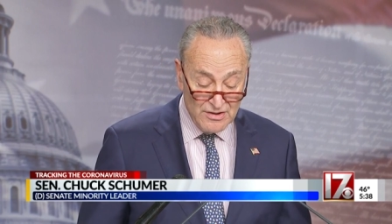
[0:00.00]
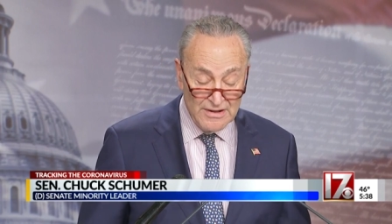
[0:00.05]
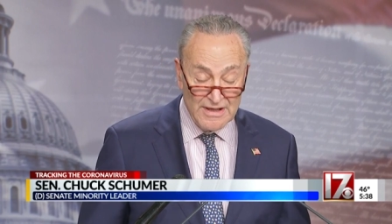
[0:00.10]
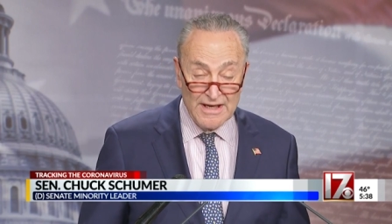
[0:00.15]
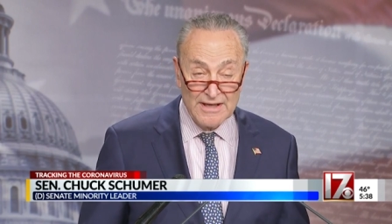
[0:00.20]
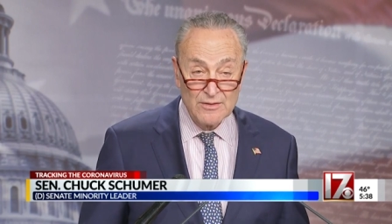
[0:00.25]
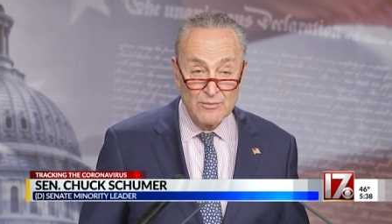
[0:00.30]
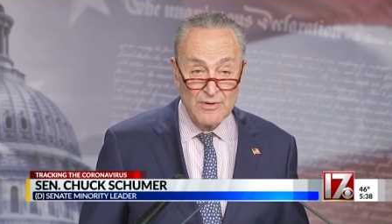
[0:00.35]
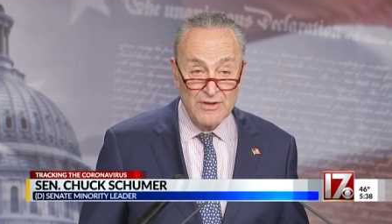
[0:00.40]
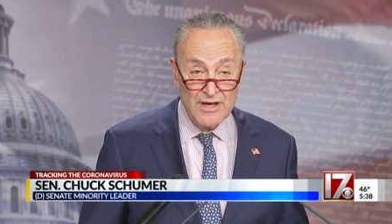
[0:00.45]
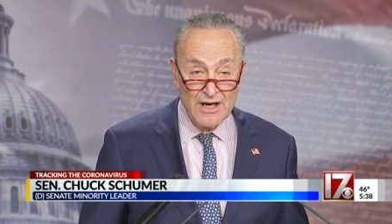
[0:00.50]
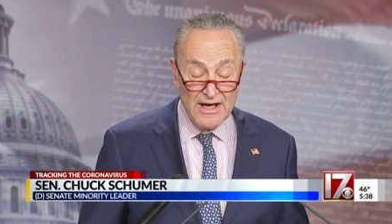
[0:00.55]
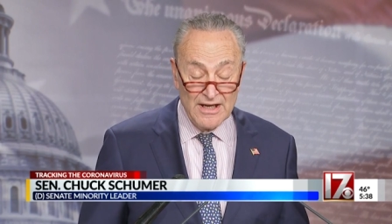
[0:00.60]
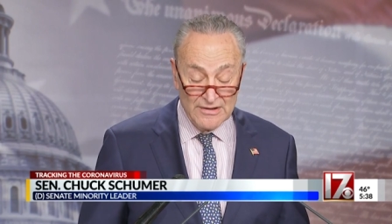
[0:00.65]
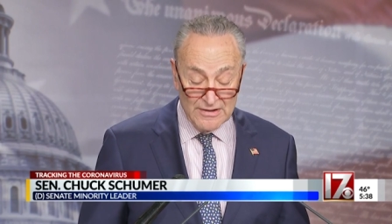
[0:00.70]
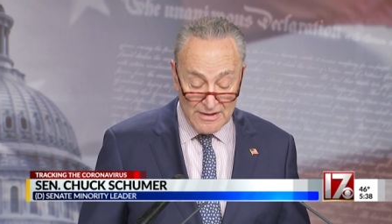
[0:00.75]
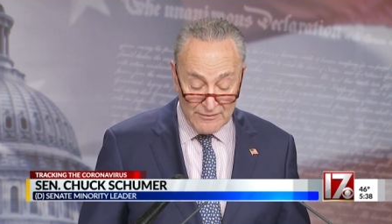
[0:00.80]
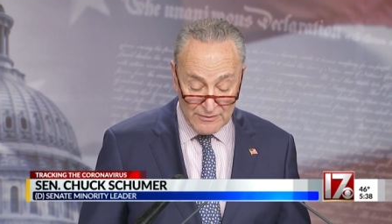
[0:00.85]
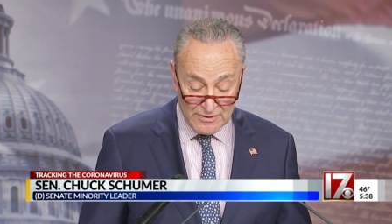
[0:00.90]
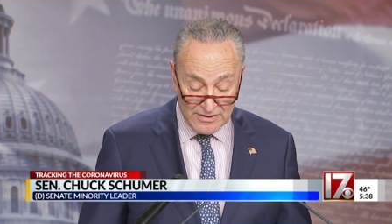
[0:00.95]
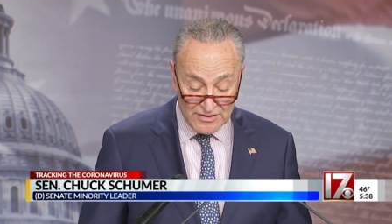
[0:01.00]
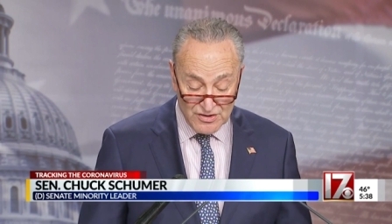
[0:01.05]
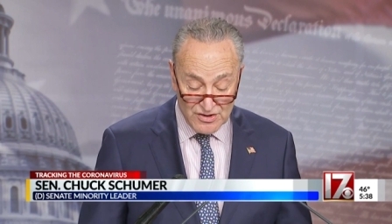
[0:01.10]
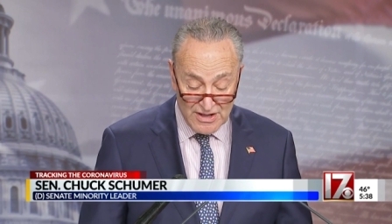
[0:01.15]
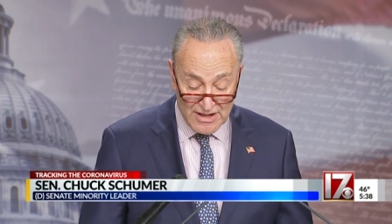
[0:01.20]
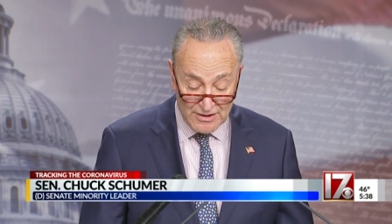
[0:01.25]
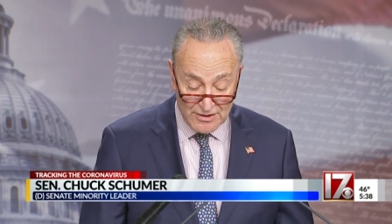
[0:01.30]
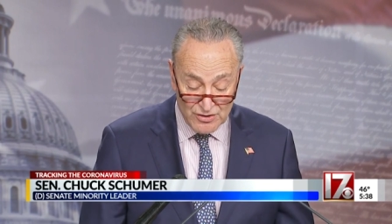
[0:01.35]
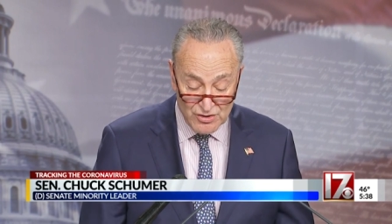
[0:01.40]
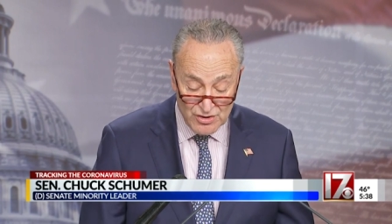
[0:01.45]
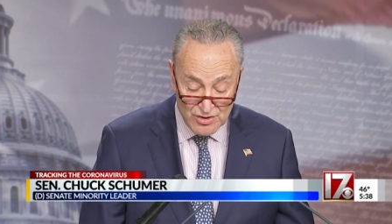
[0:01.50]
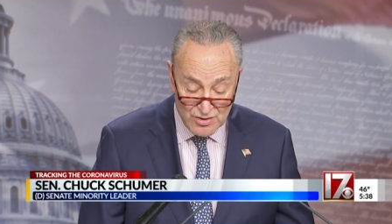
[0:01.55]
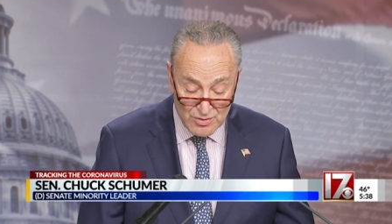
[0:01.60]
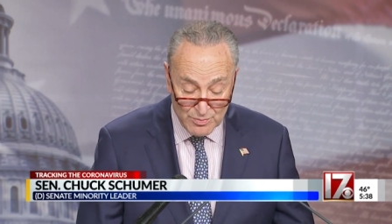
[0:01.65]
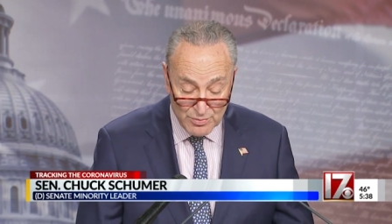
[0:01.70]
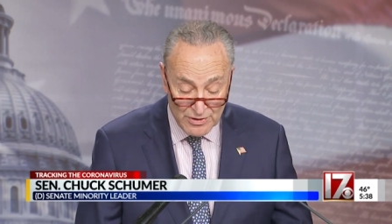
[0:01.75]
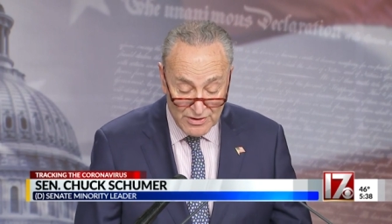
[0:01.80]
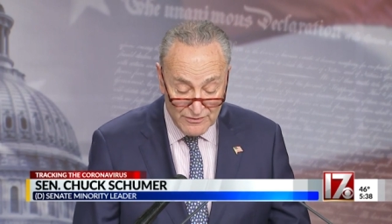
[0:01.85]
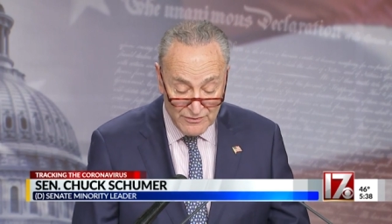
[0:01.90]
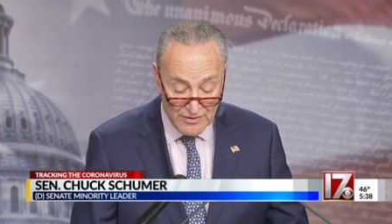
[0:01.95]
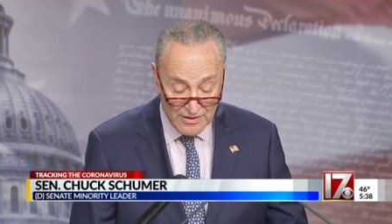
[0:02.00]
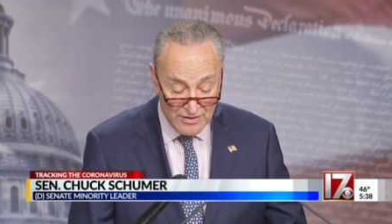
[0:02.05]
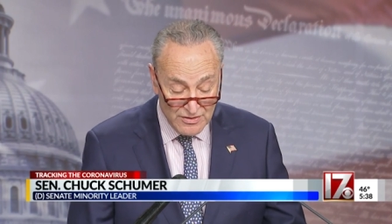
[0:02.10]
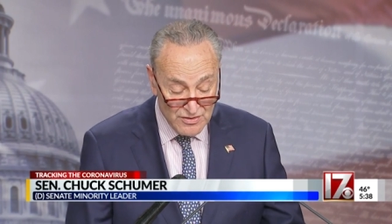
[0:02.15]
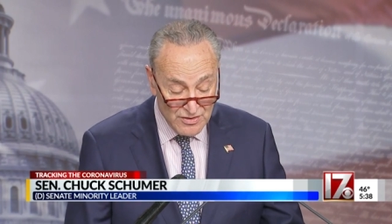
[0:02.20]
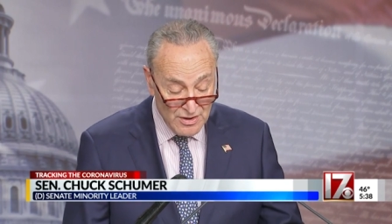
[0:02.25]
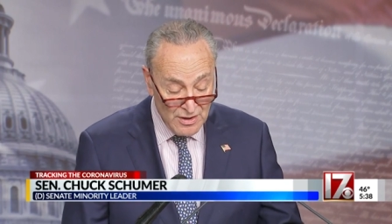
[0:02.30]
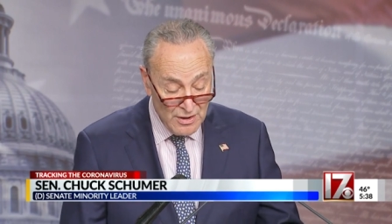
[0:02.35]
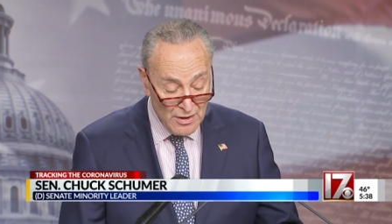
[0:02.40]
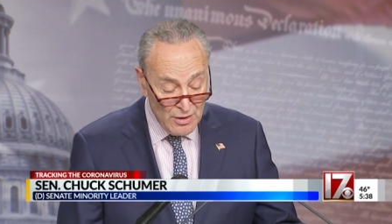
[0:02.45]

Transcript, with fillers: elect with high level intelligence briefings